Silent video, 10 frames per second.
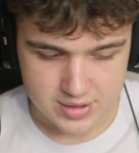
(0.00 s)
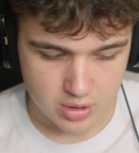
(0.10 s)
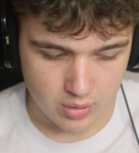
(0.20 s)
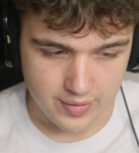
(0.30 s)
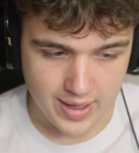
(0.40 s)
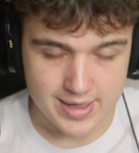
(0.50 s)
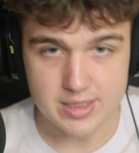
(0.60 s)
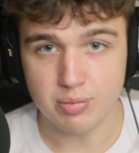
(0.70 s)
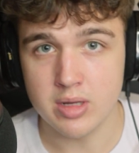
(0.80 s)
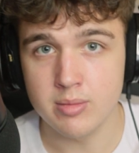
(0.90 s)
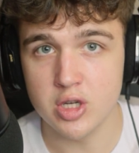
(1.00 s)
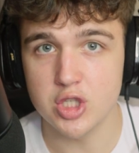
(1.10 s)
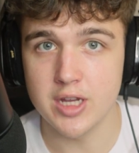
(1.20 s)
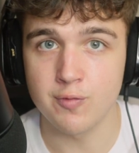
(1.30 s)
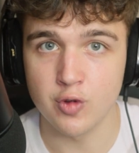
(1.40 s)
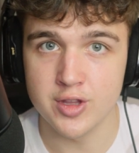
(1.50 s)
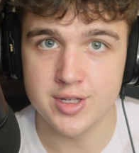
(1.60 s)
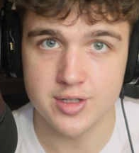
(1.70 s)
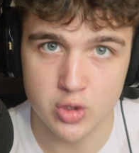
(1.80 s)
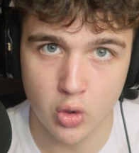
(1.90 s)
so that is pretty much it for
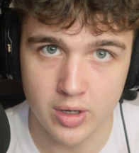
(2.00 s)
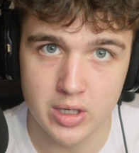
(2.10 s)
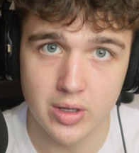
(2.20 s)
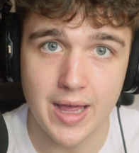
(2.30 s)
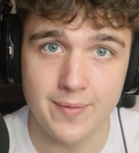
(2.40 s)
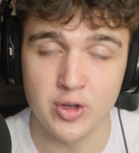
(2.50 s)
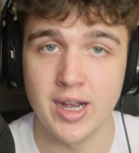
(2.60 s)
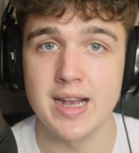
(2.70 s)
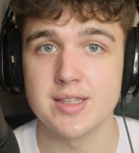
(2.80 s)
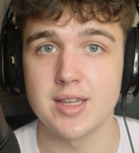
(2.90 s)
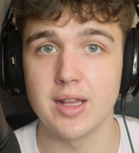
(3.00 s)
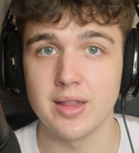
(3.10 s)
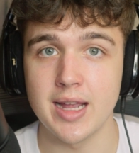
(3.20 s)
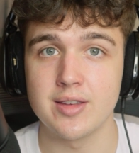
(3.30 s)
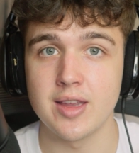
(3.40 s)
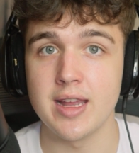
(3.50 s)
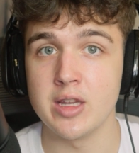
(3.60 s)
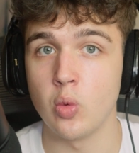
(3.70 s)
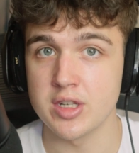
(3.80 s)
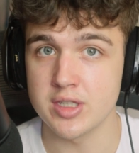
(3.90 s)
this tutorial. If you guys liked it
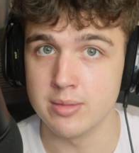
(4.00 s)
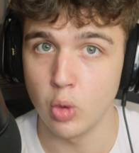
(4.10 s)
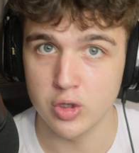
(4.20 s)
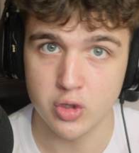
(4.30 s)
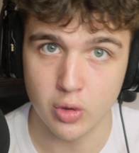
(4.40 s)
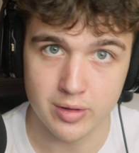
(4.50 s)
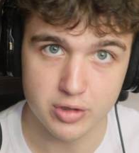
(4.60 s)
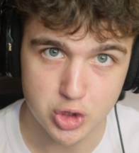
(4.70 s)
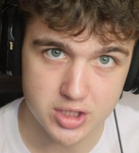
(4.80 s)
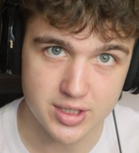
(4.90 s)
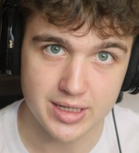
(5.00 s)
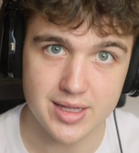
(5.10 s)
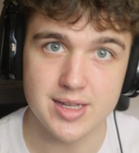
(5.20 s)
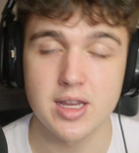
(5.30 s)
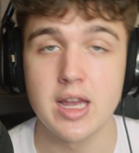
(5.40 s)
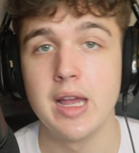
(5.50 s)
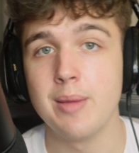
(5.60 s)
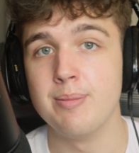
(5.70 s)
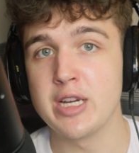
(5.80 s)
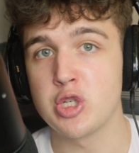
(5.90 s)
and you want to see more tutorials just like this,
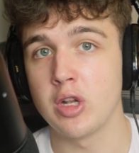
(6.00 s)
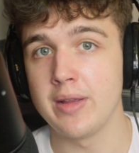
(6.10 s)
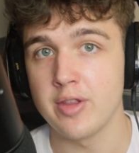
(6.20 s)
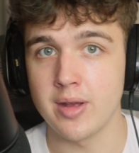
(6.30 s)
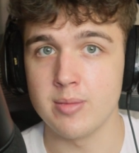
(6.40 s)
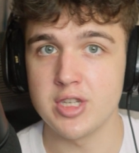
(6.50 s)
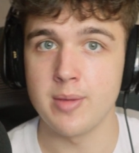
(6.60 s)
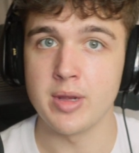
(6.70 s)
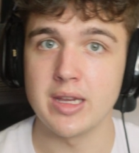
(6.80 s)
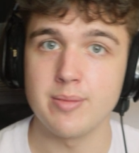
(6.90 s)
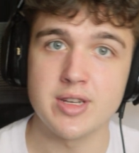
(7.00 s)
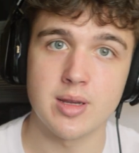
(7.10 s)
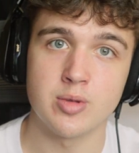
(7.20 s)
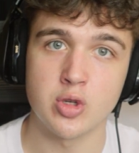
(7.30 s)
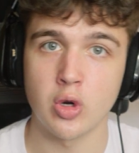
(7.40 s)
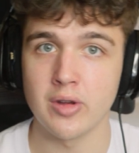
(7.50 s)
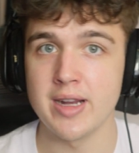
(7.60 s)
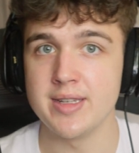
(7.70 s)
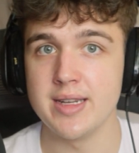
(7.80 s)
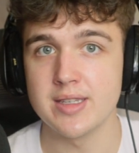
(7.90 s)
make sure to leave a thumbs up and give me some tutorial
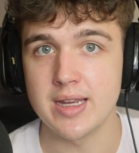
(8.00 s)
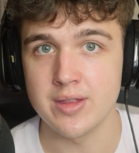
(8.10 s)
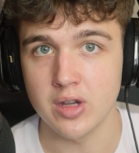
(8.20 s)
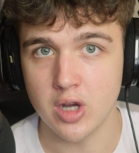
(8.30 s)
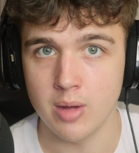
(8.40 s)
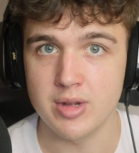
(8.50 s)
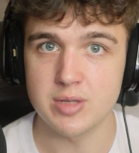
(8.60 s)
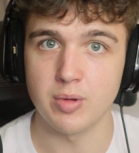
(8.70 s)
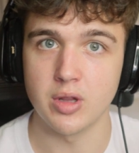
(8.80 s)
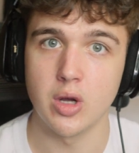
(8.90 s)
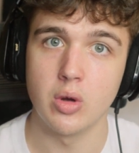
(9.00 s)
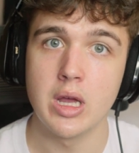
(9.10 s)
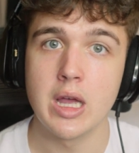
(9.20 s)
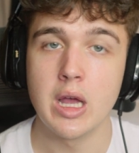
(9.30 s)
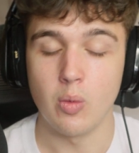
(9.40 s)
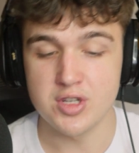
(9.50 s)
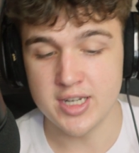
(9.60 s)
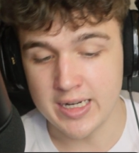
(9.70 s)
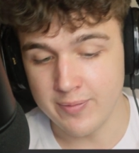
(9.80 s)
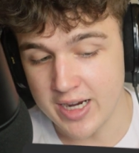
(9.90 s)
ideas in the comments below.
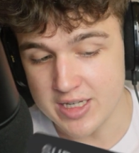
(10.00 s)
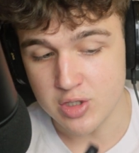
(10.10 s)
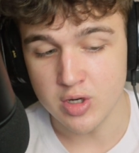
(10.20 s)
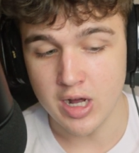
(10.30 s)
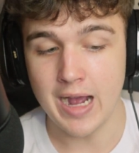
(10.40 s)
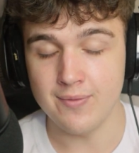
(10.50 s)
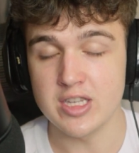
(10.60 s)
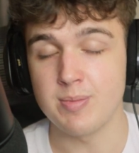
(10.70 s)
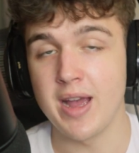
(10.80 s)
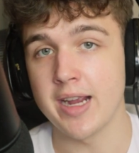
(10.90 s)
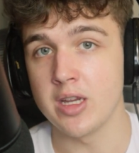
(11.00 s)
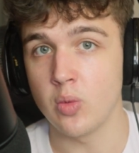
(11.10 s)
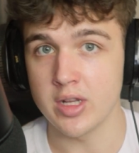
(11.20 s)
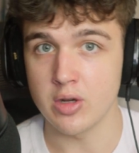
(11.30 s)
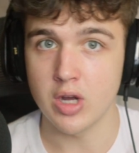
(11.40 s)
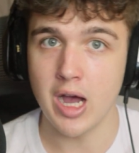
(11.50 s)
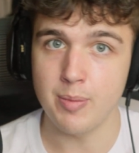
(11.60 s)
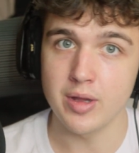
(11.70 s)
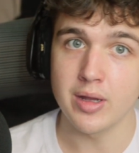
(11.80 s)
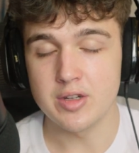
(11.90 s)
Once again, if you guys do not have this pack and you want to go
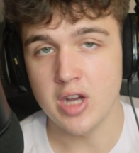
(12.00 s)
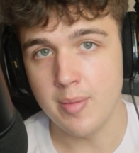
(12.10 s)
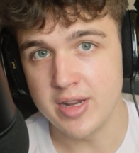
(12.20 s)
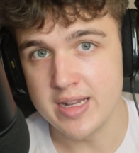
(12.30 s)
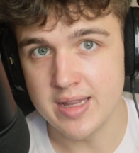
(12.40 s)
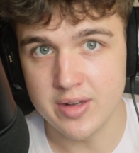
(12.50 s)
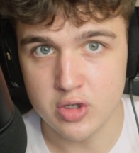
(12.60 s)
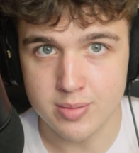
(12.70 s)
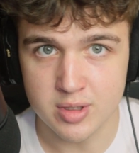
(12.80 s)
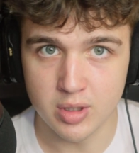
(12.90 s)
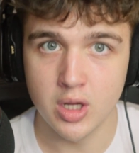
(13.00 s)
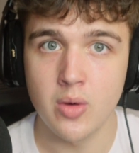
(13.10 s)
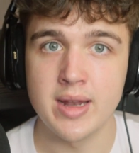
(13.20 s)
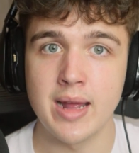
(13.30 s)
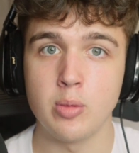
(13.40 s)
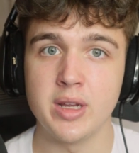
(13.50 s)
cop it, link to cop it is in the description below, and I will